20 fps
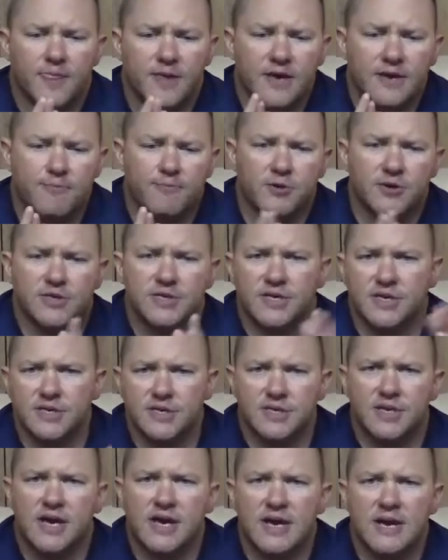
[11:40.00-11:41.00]
he puts in
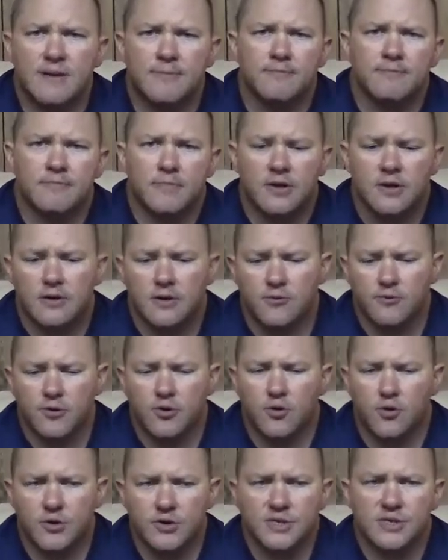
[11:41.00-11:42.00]
his game,
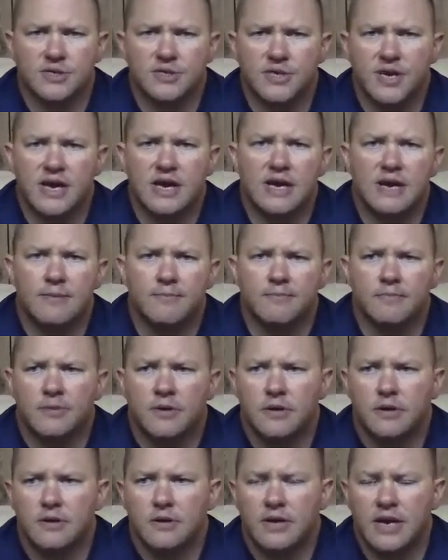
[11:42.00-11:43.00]
records his game,
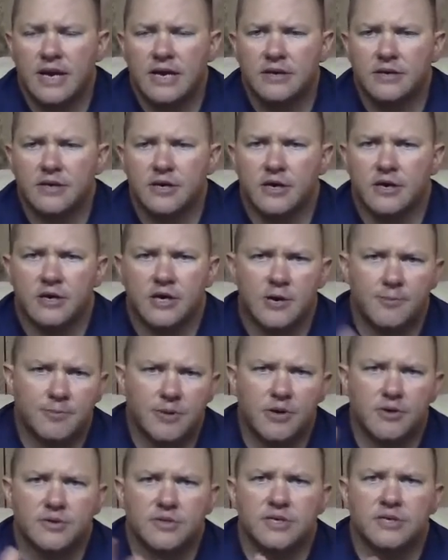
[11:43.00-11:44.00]
and uh,
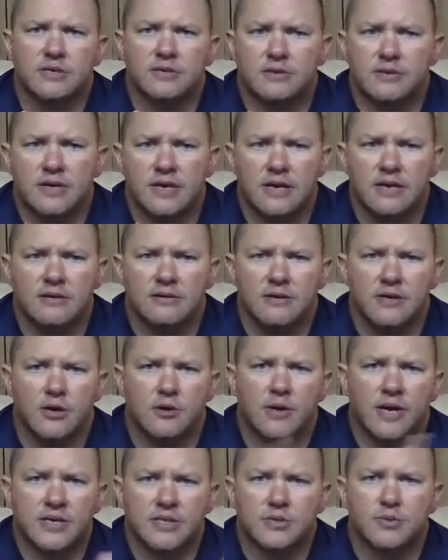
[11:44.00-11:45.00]
uploads it, and you
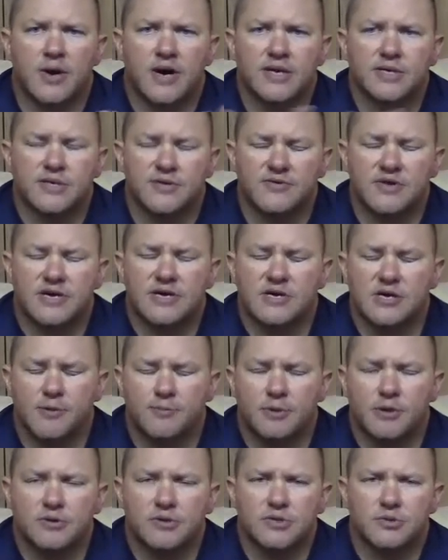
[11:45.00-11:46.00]
know, like twice. I think he
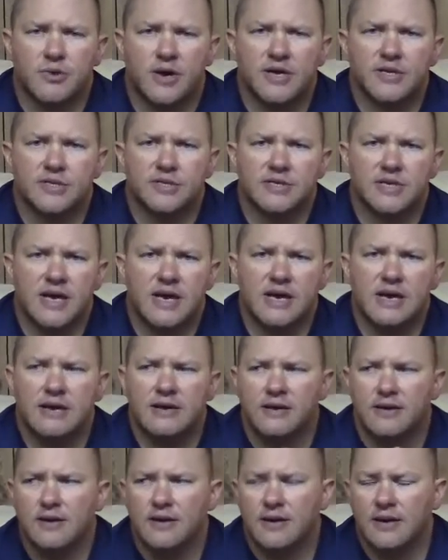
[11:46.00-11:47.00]
uploads twice a
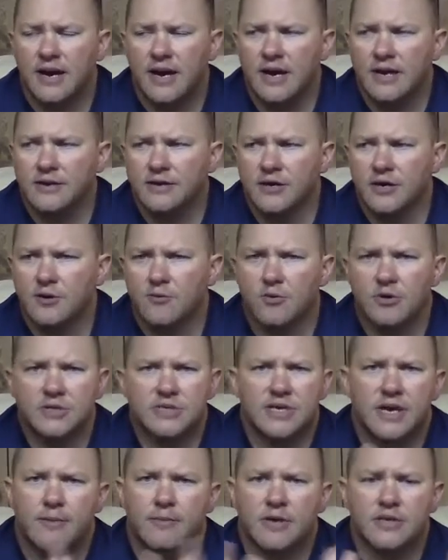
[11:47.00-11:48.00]
day. And uh,
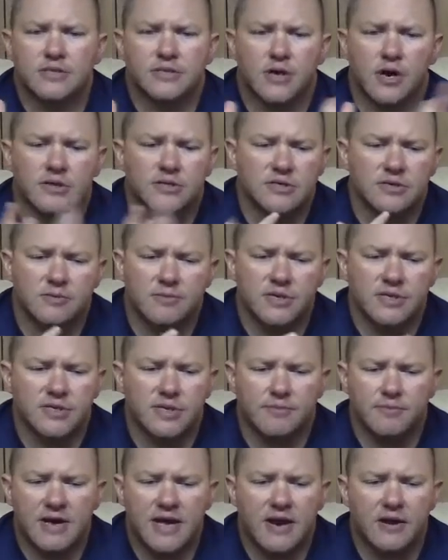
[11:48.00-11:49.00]
one time I talked to him,
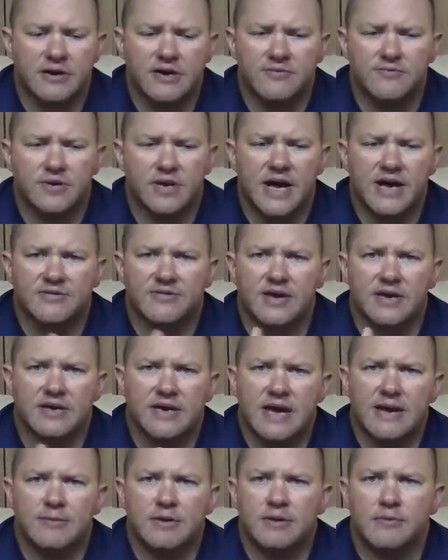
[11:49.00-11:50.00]
he's like, "Man, I don't even like
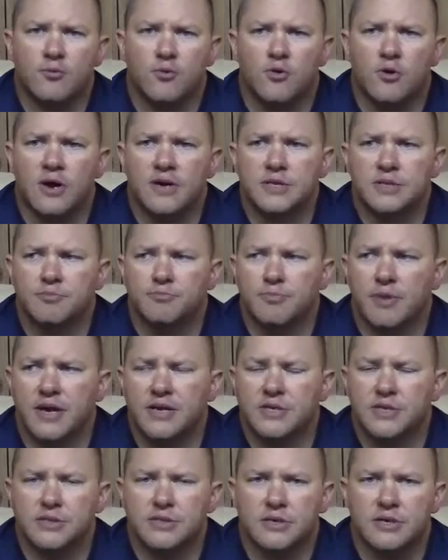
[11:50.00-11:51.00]
that game anymore. I just
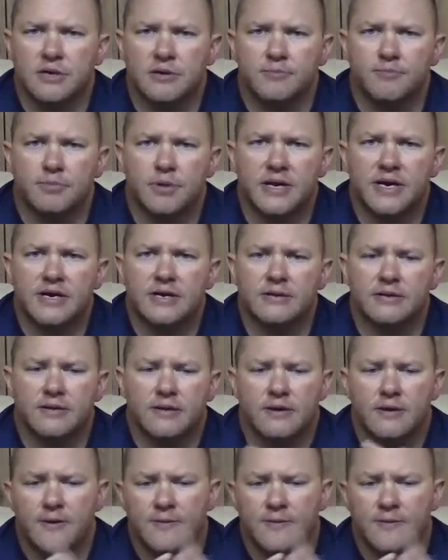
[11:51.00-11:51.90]
I just uh, play it,